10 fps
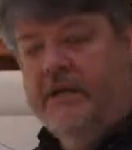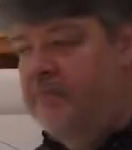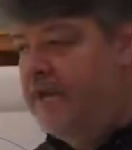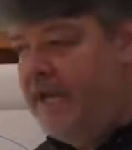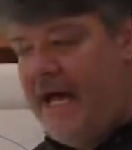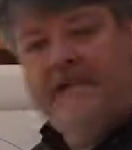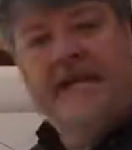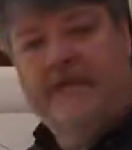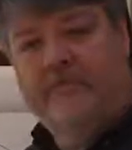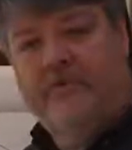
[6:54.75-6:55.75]
But a lot of
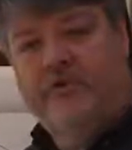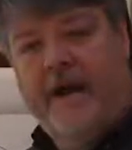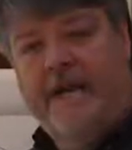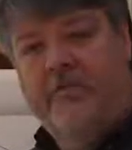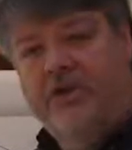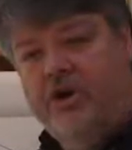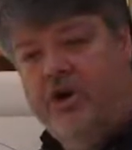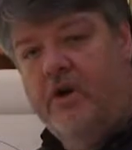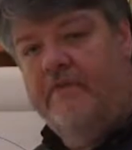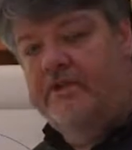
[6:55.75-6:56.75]
times with trading, when you're
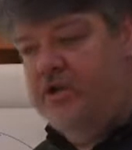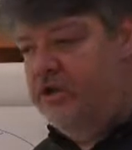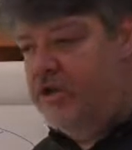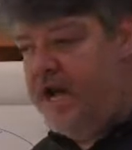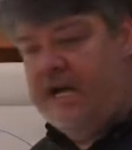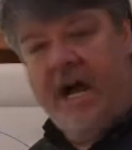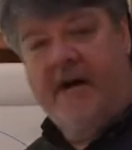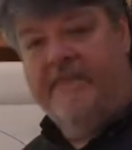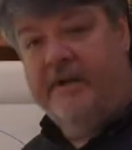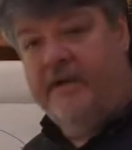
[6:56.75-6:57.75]
nervous and you're not
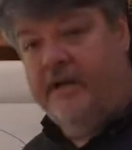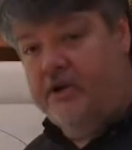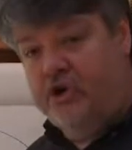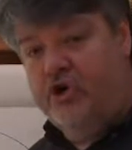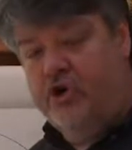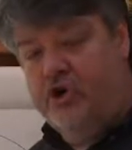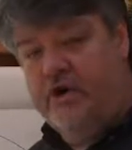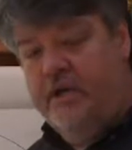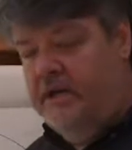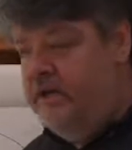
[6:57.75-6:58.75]
confident and assured,